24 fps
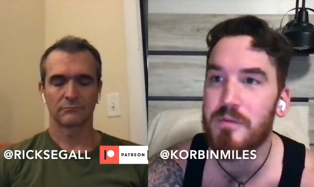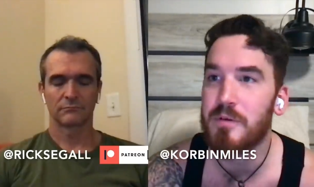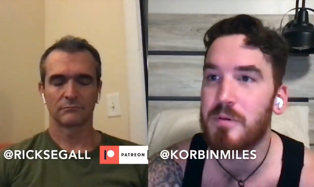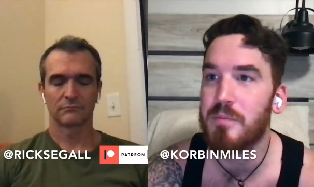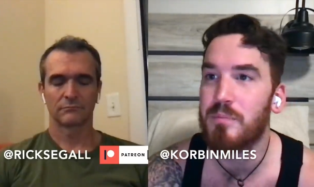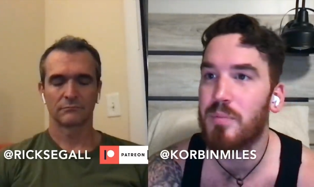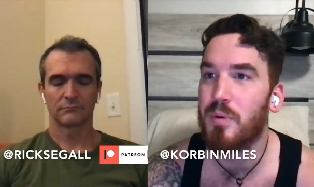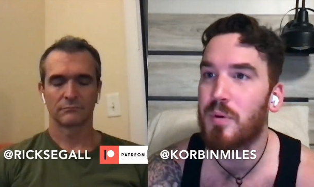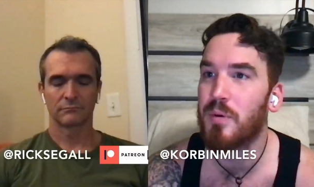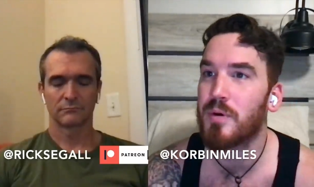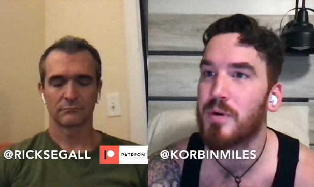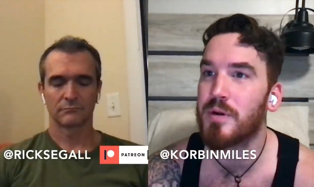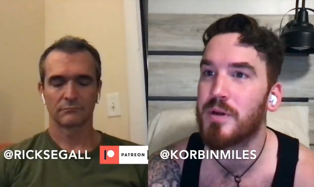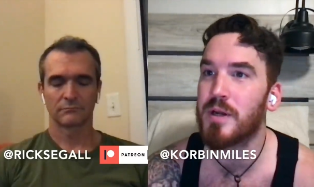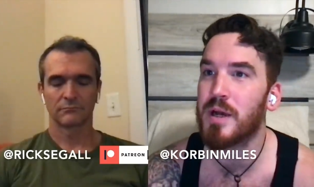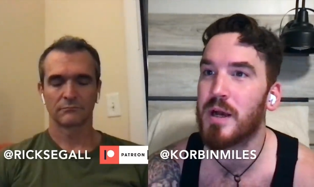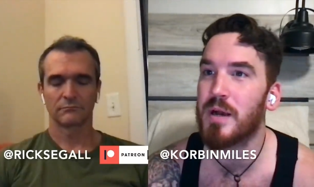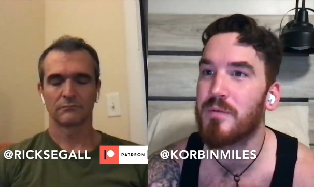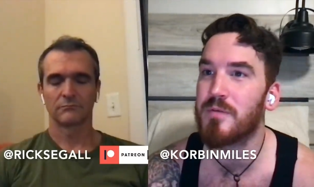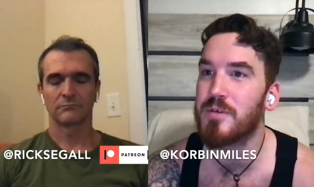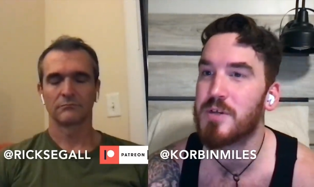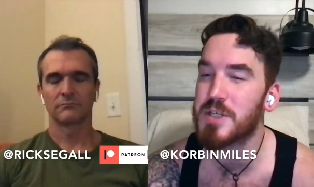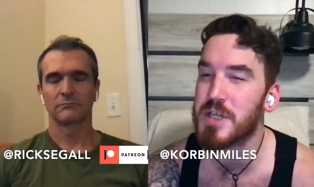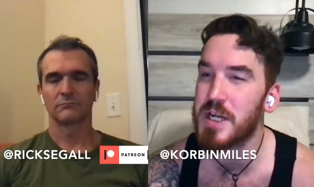Speaker 1: of important
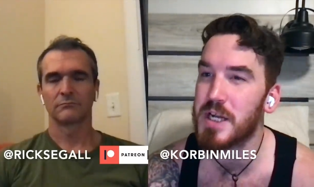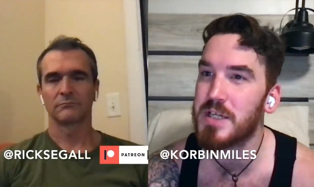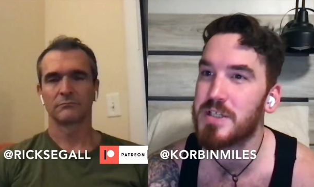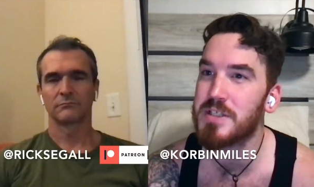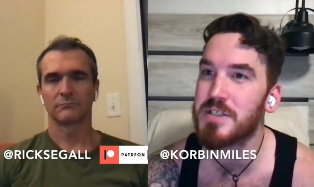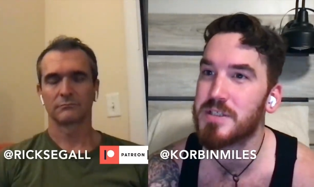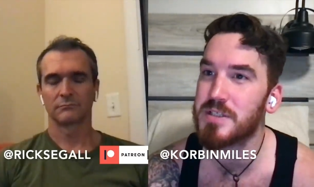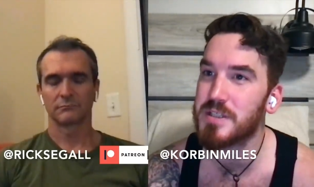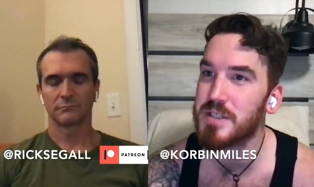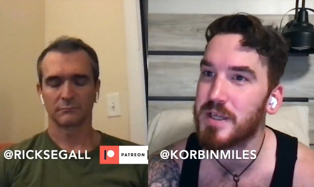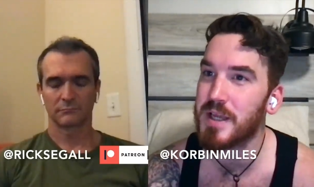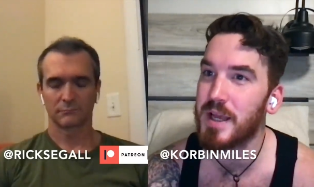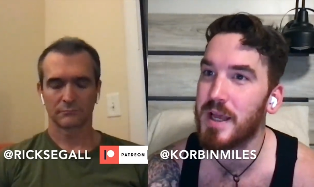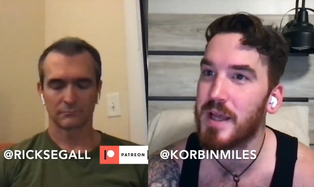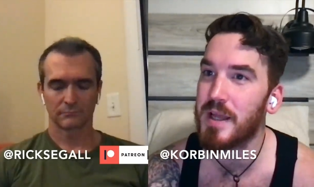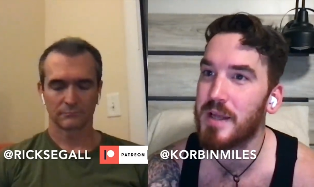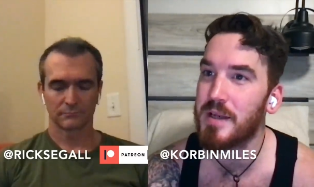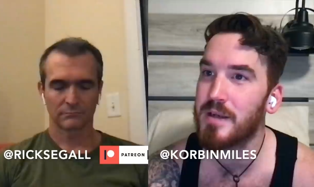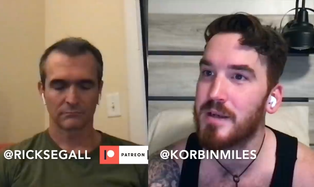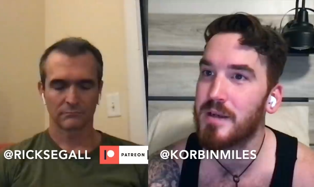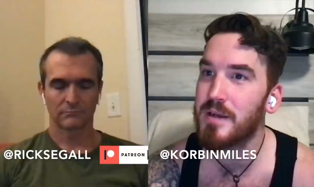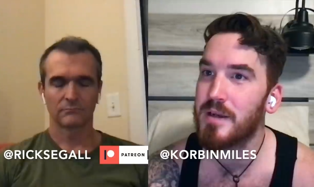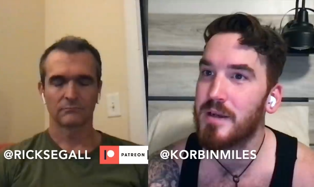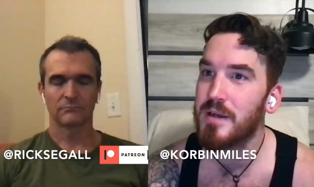conversations
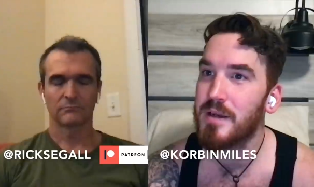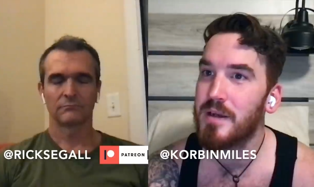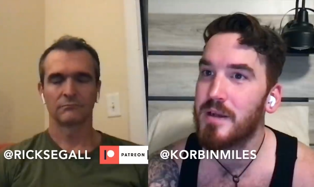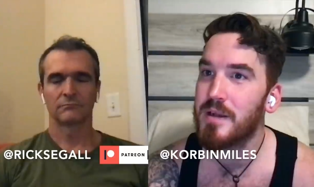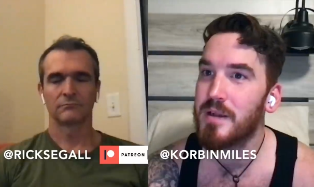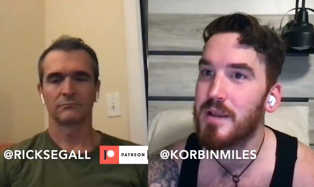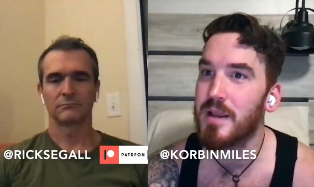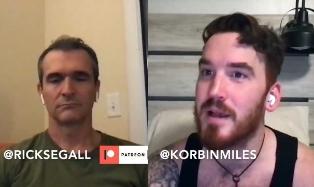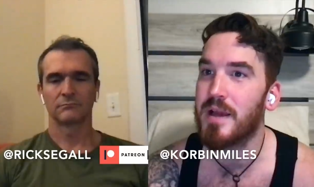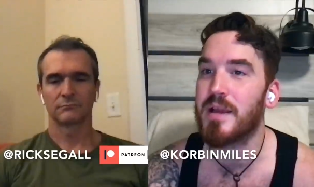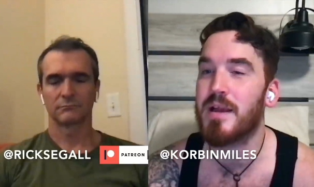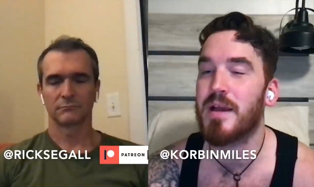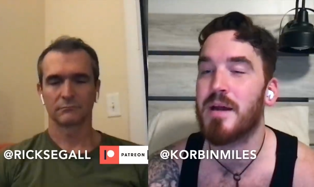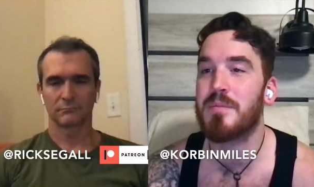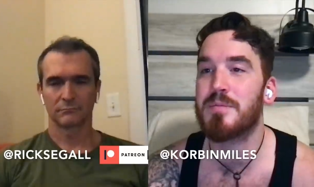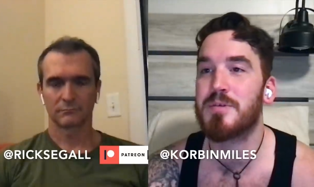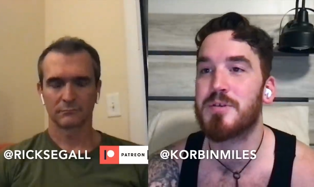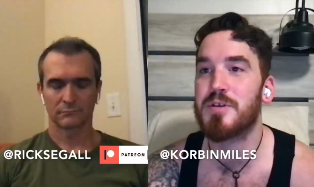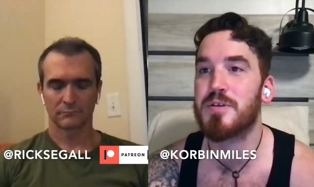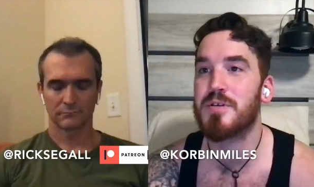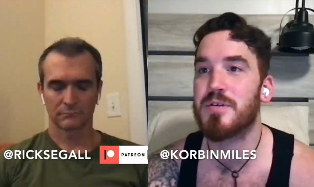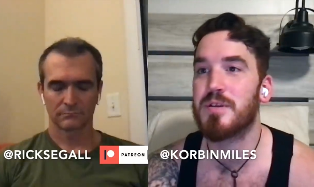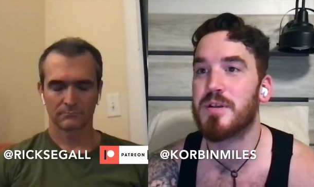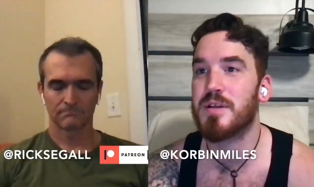again. Like, I'm
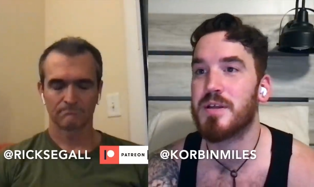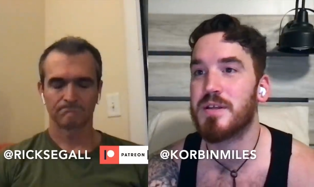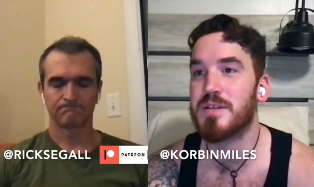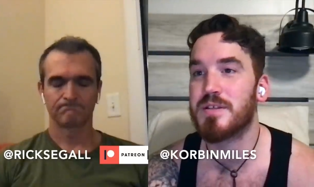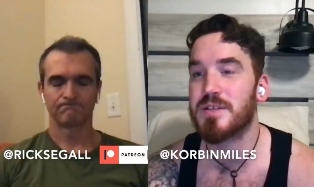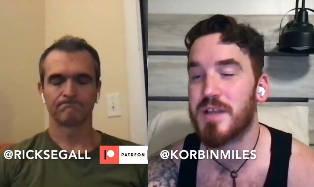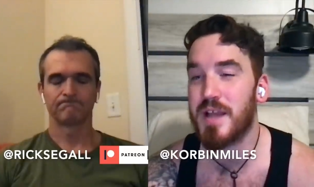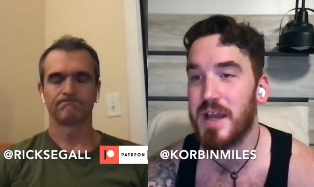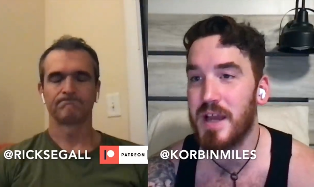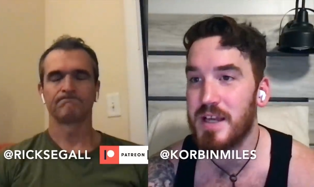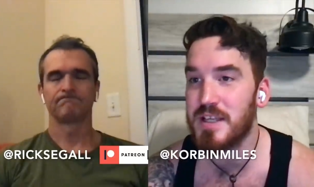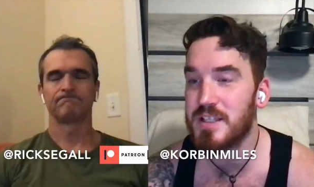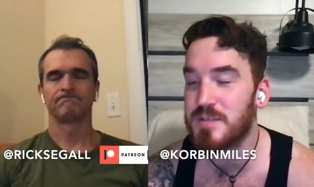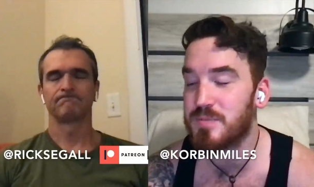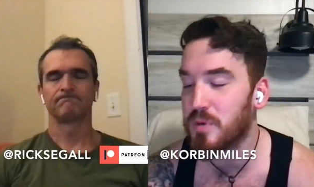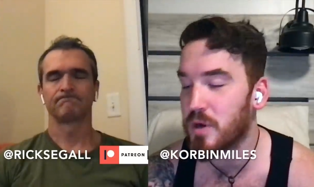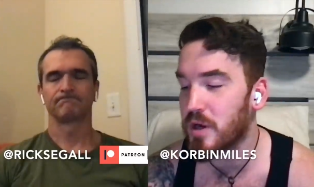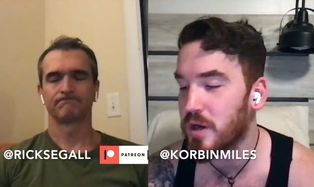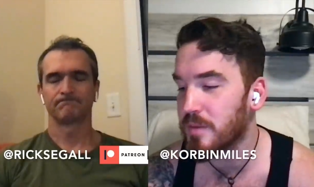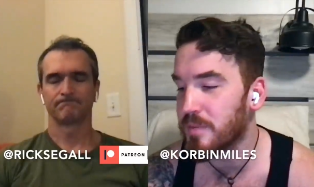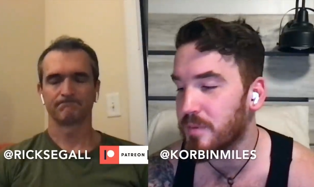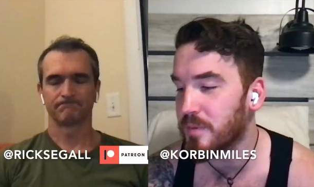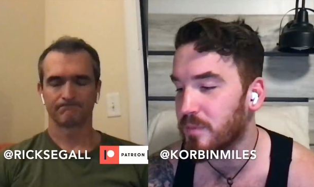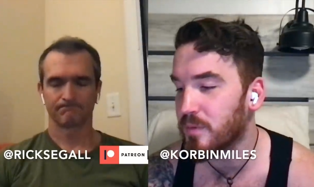sure this case
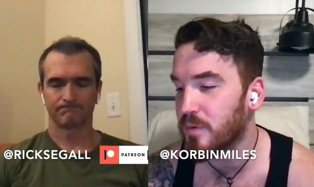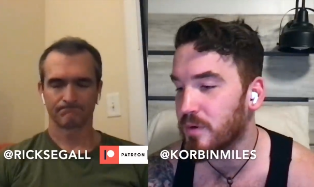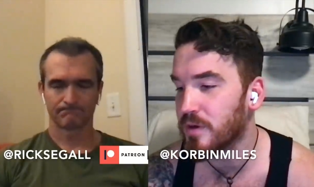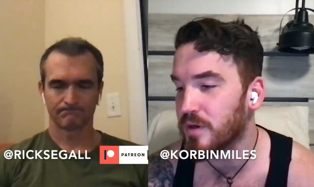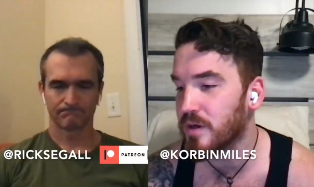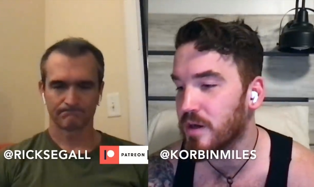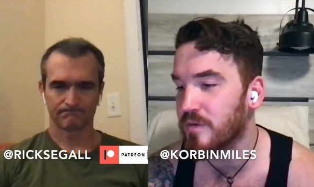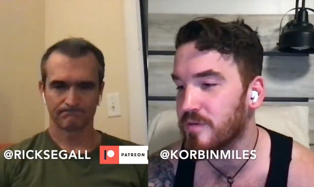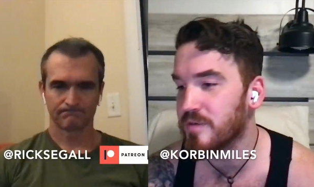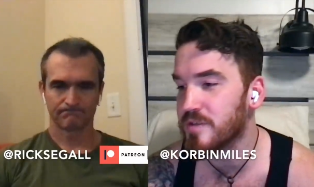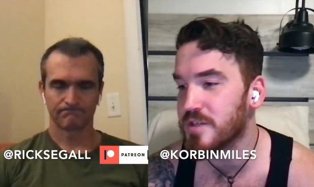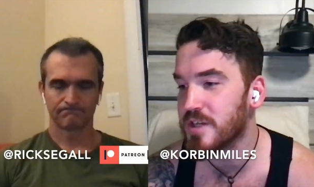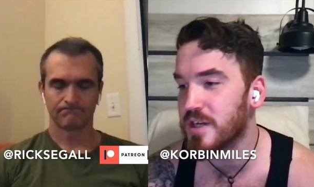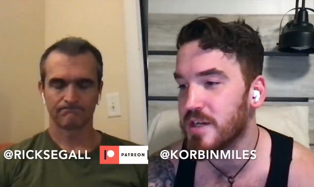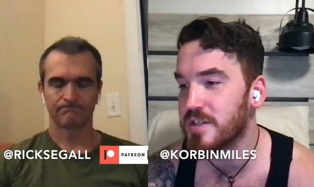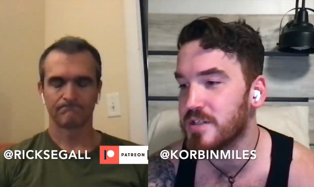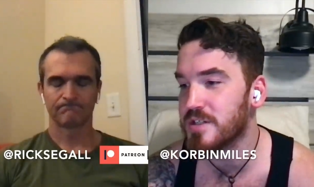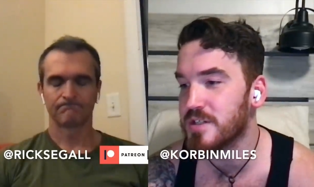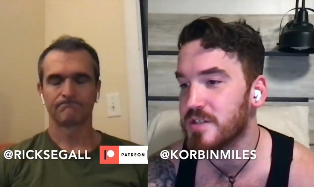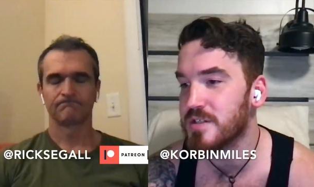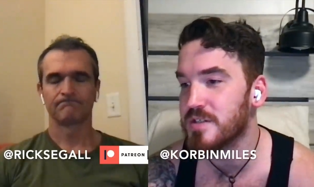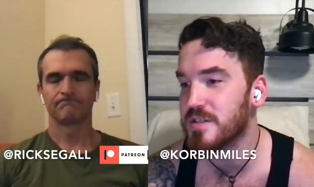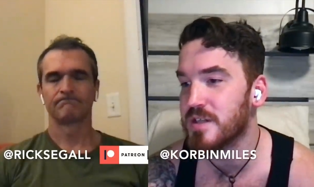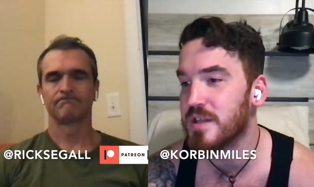brought up important
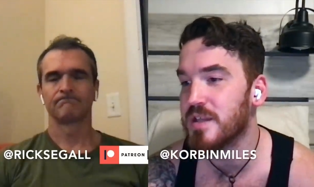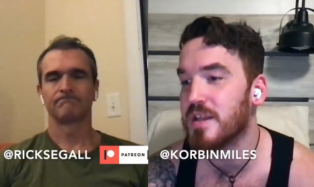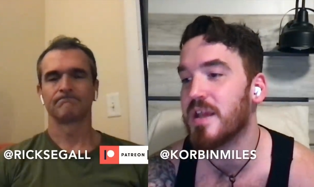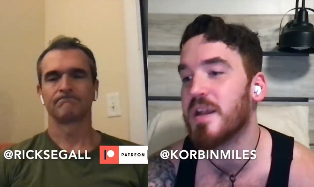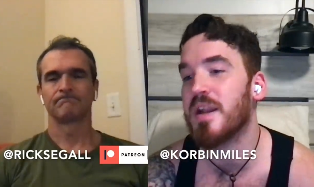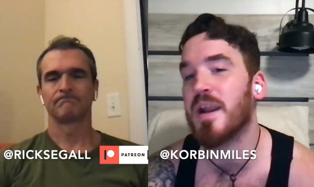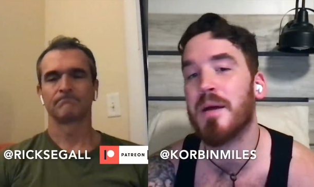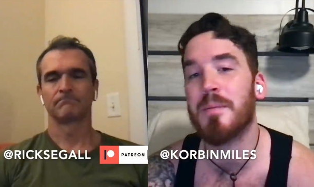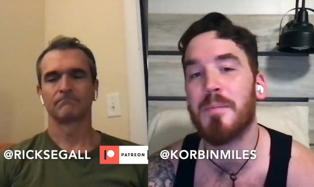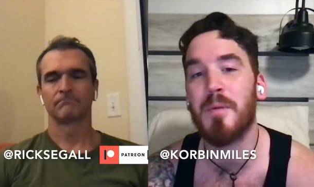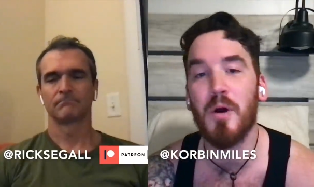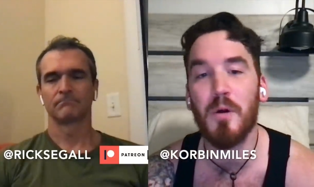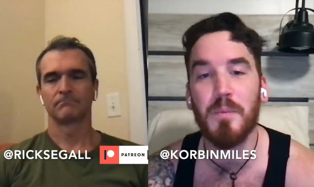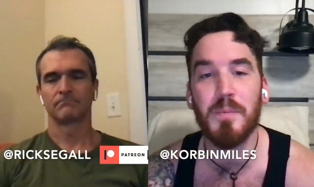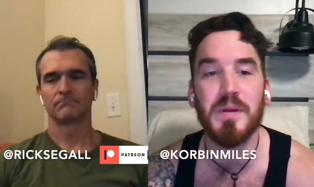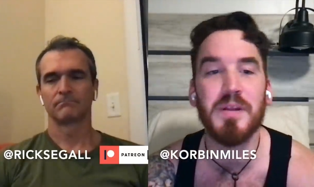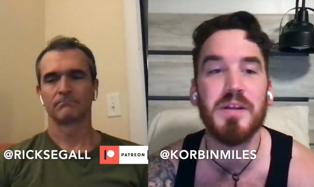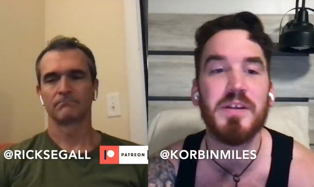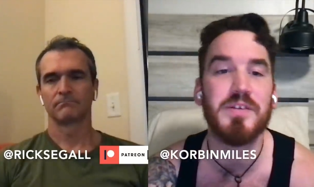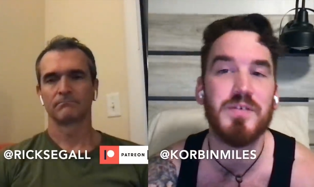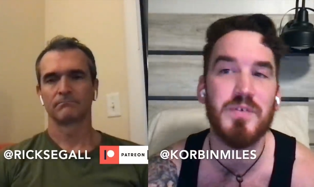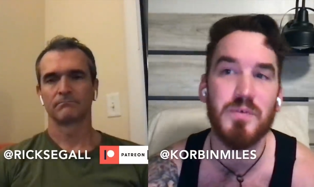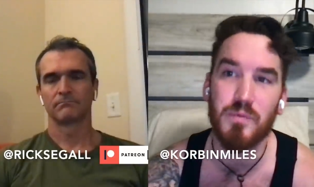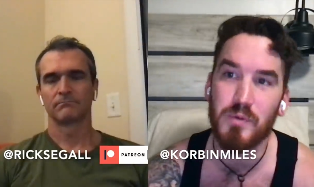conversations, and then I'm hoping this